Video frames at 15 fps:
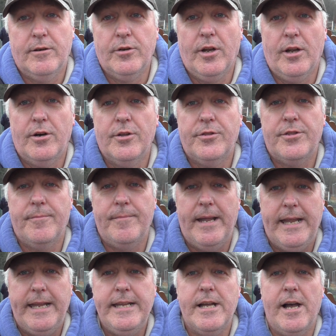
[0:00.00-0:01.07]
unload them
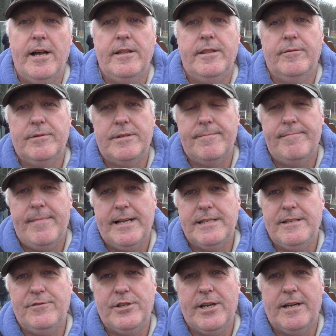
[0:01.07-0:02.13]
here, there was a
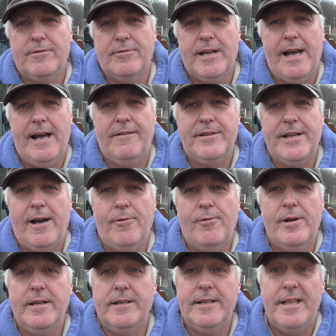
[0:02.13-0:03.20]
massive channel carved
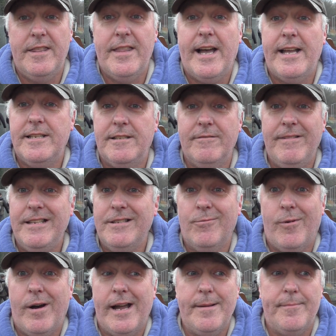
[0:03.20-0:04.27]
out, and that is the
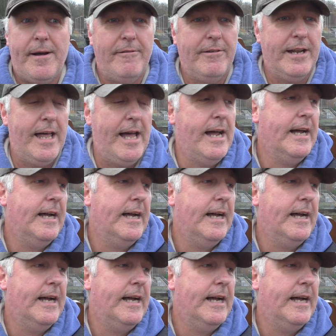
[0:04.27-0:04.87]
reason why, apparently.